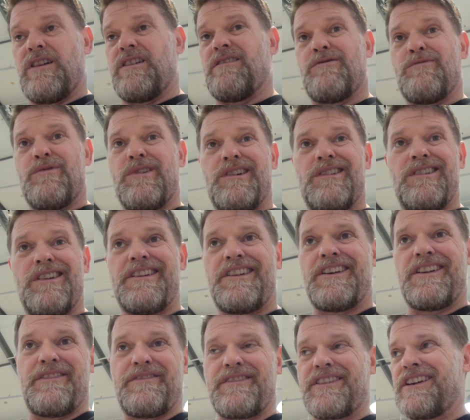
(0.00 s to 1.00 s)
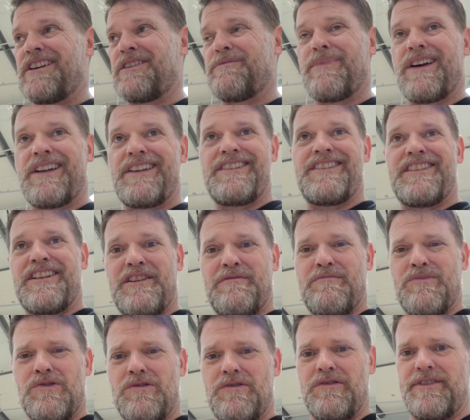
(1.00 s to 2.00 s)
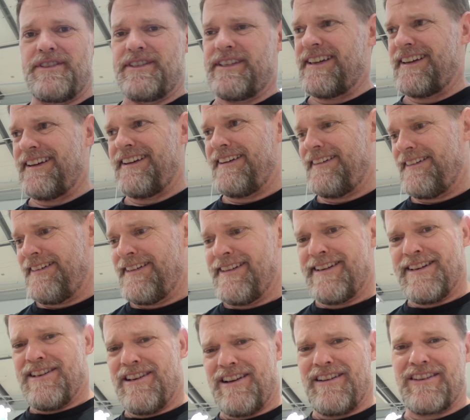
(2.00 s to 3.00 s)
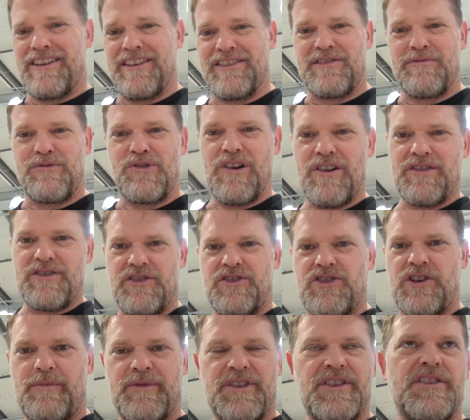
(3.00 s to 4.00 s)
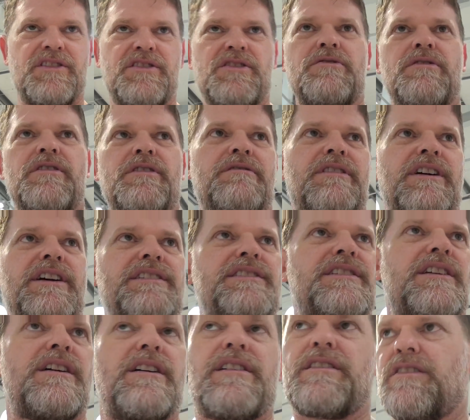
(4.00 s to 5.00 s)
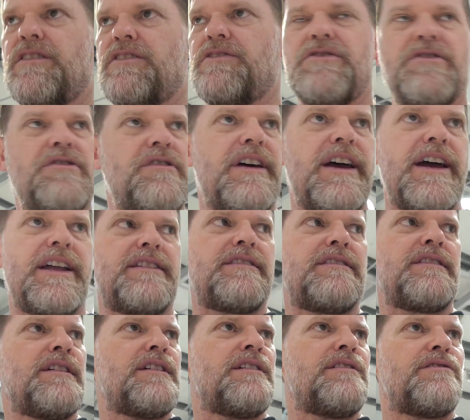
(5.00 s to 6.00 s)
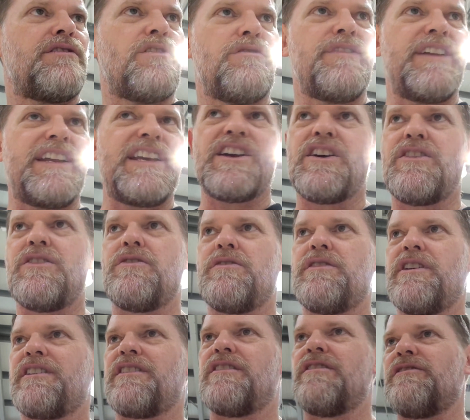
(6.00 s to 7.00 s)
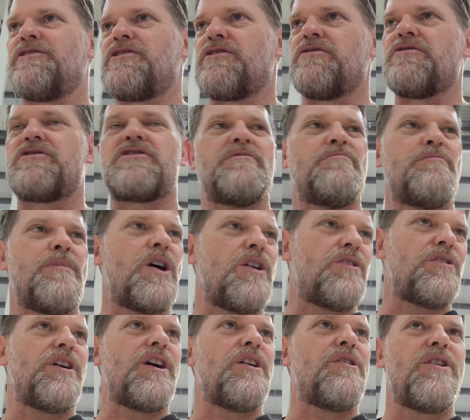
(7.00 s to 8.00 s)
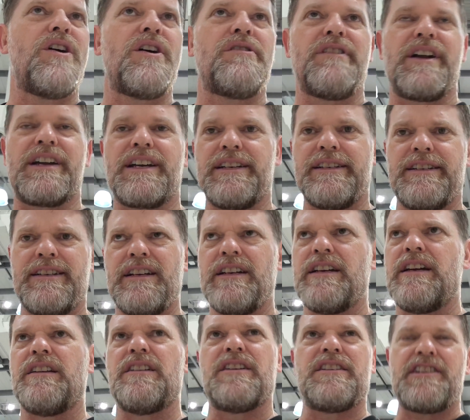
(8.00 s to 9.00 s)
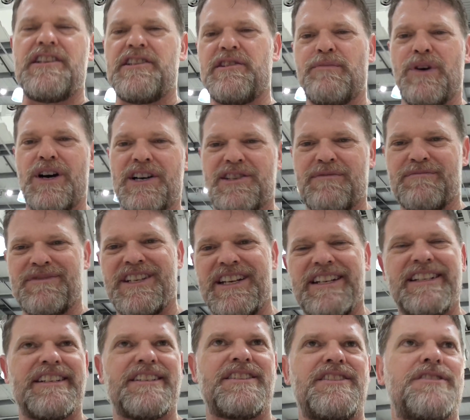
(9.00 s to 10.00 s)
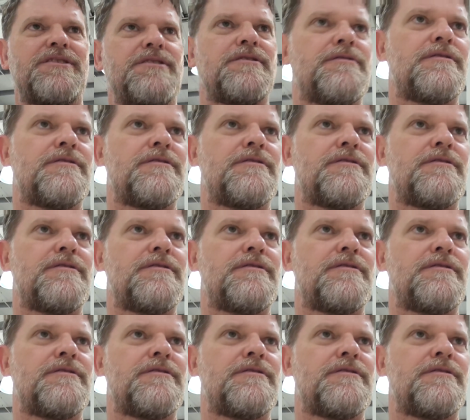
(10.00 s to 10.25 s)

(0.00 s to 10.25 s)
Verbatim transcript: Oh well, I don't have to go to Bunnings anymore, so I've got some grocery shopping to do anyway, so I've got to do that for a video that I'll do tomorrow, I reckon. And I need to buy some dinner too.